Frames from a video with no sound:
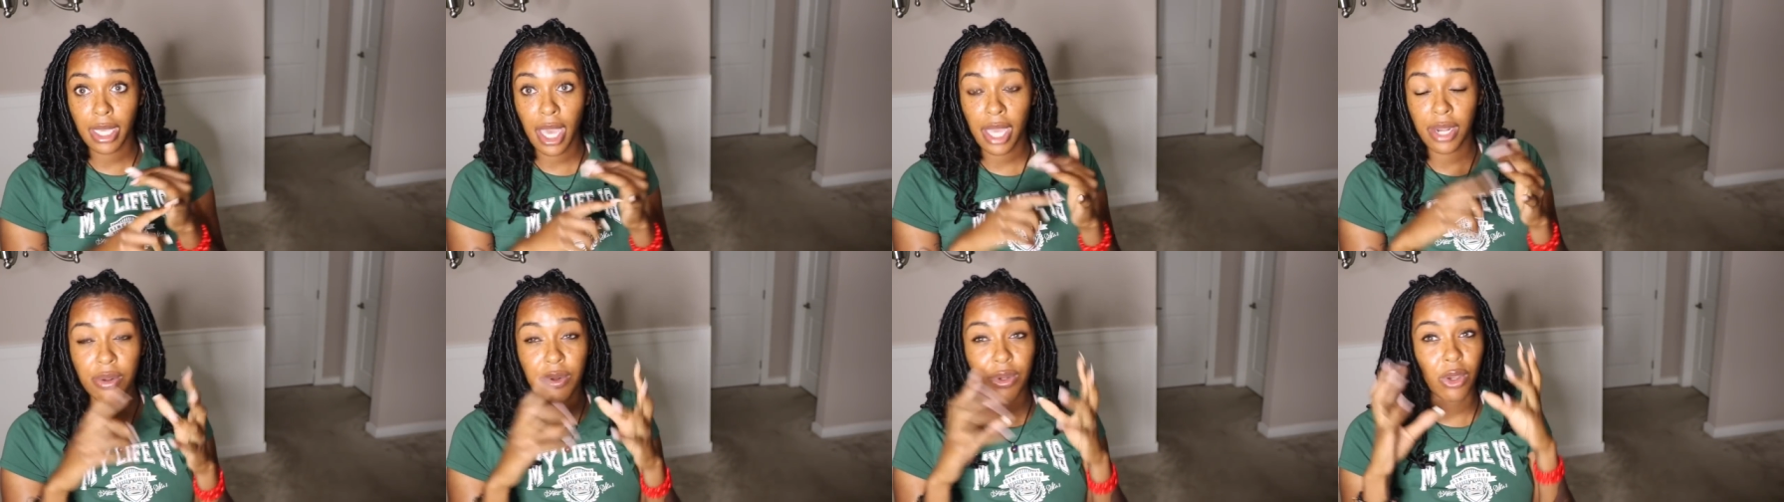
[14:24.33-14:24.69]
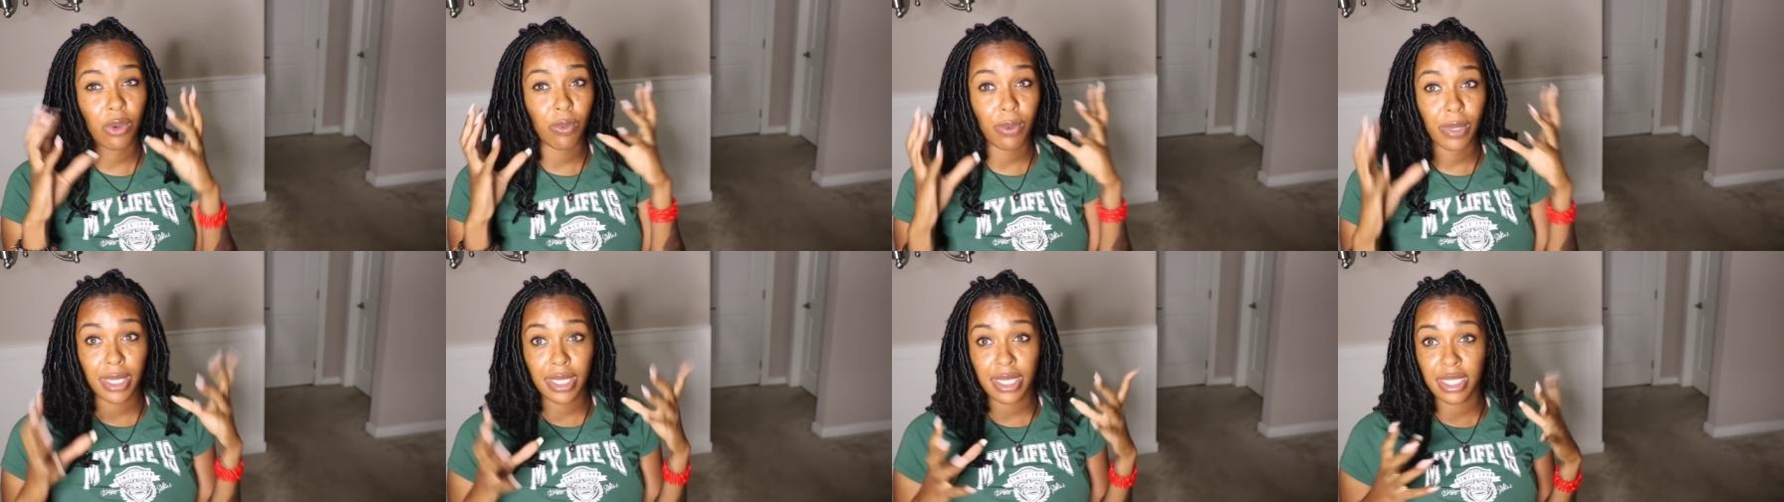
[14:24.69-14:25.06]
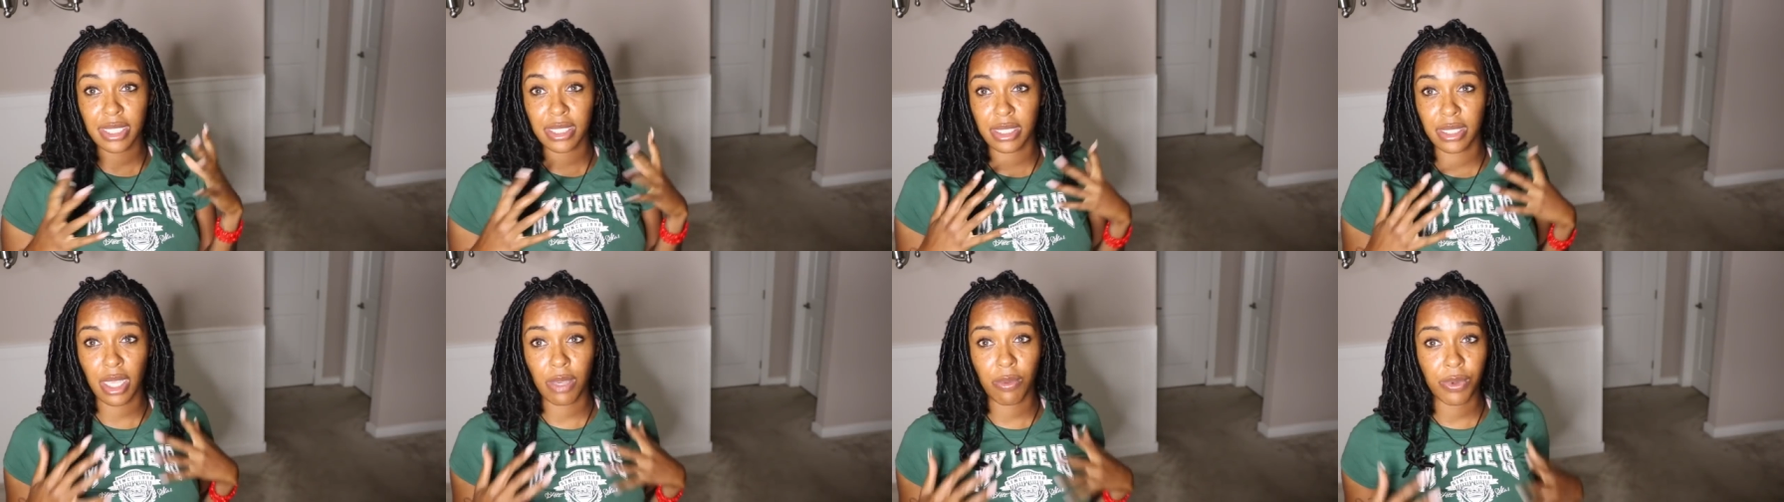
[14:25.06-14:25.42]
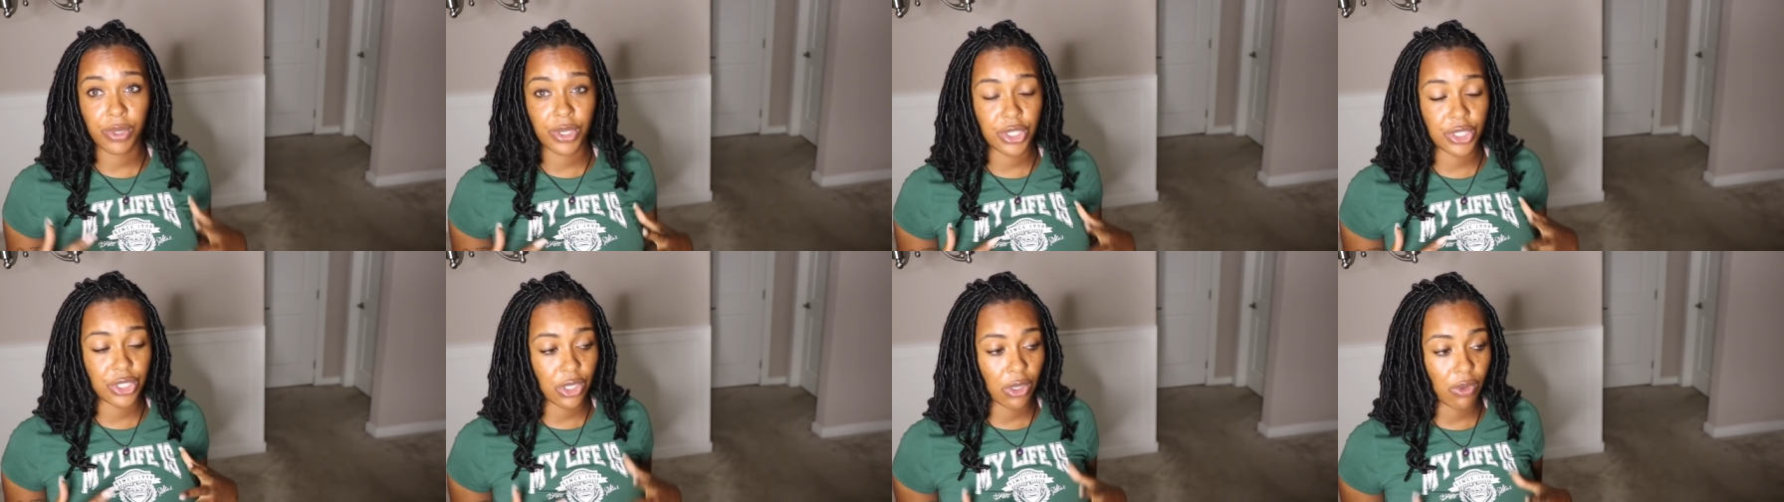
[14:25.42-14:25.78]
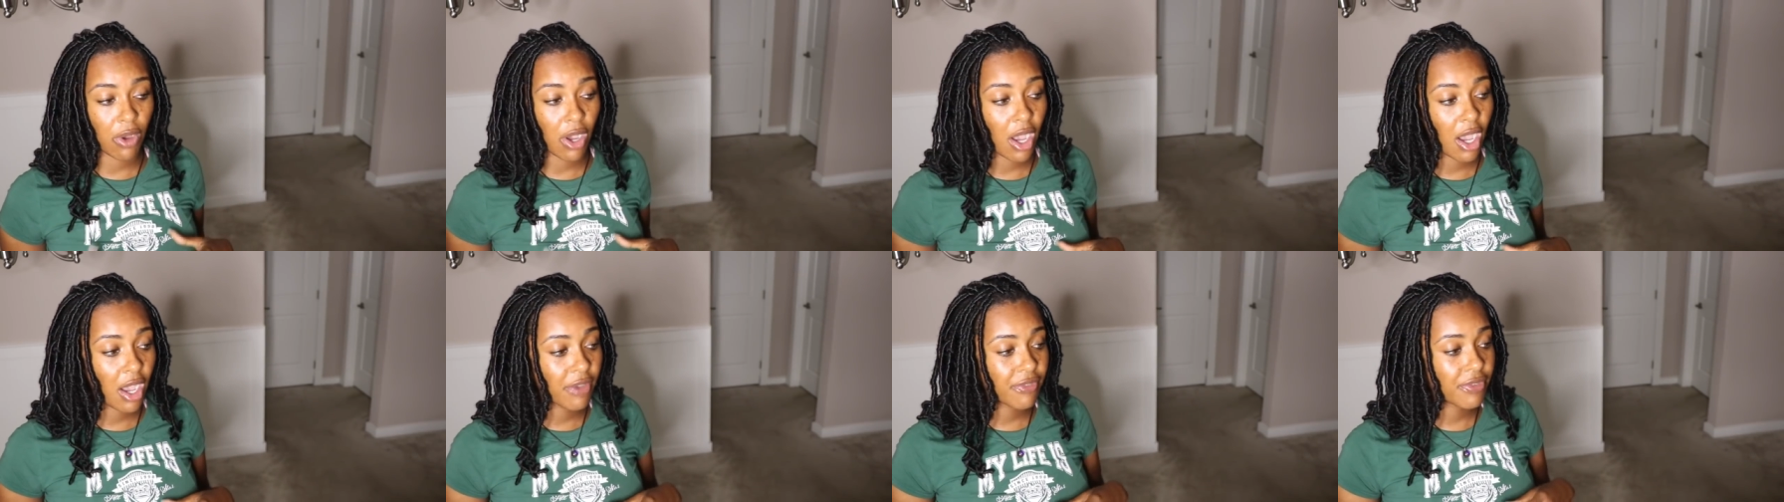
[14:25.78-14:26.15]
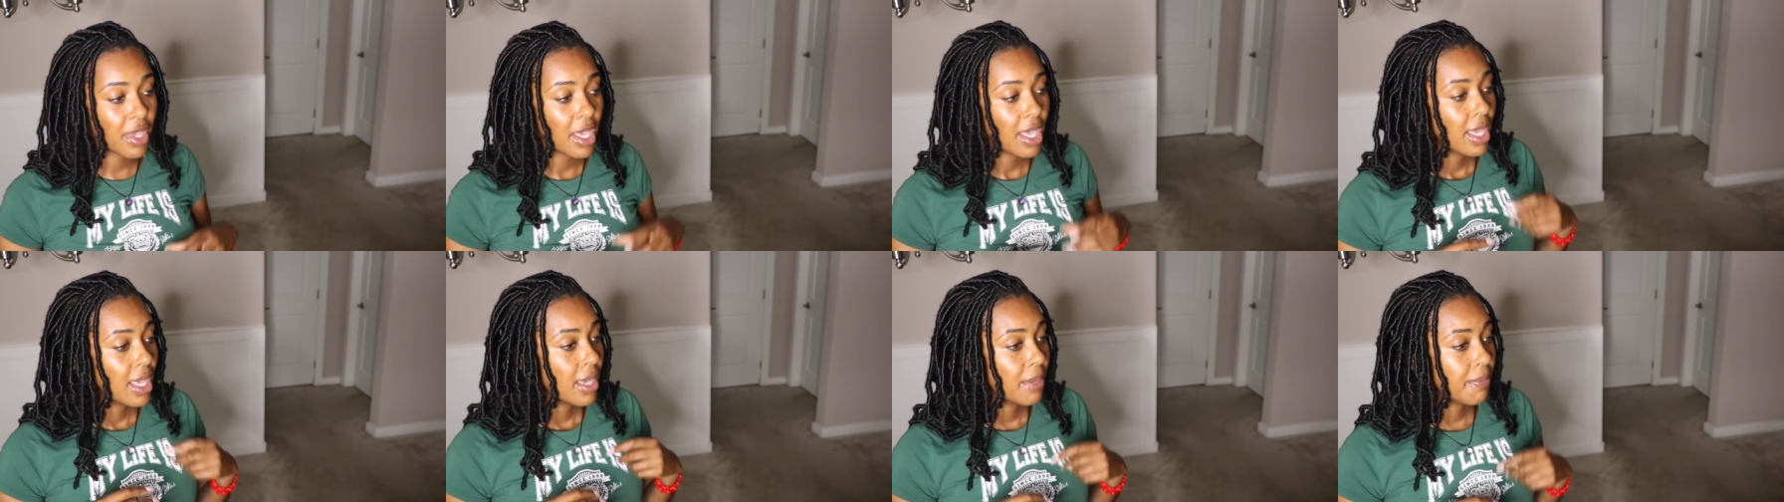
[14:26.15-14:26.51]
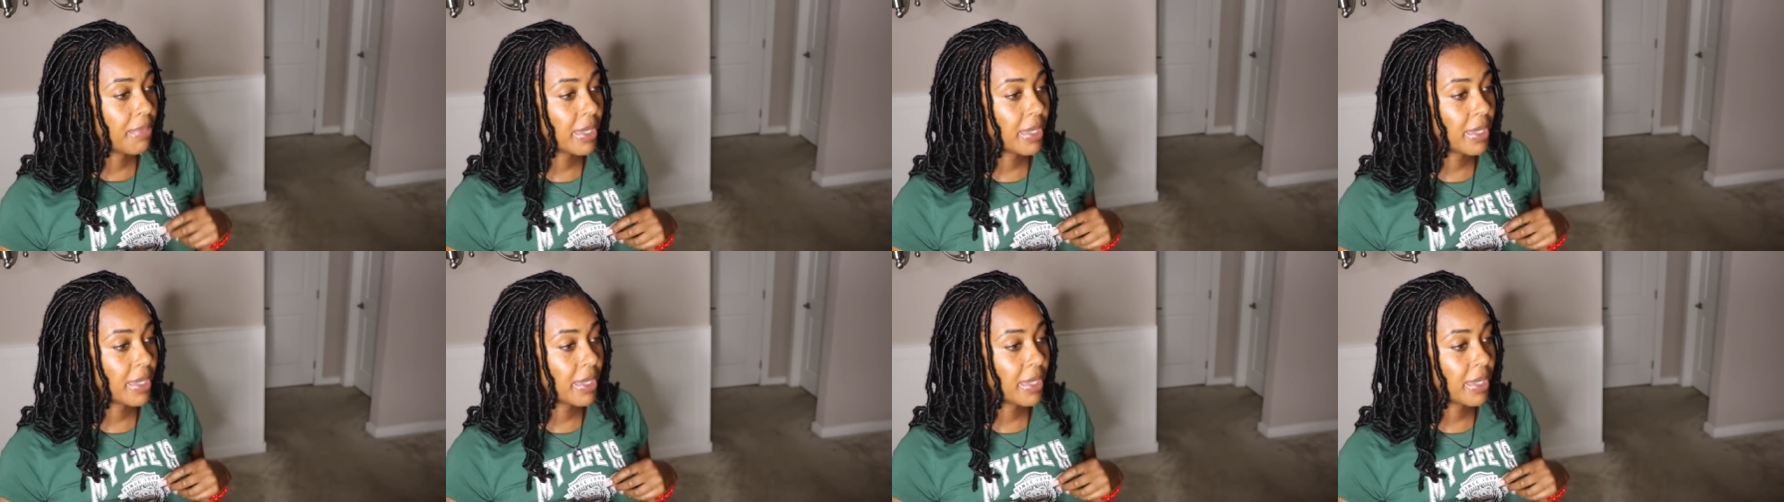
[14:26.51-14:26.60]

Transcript: I don't know what it is that they want to show off,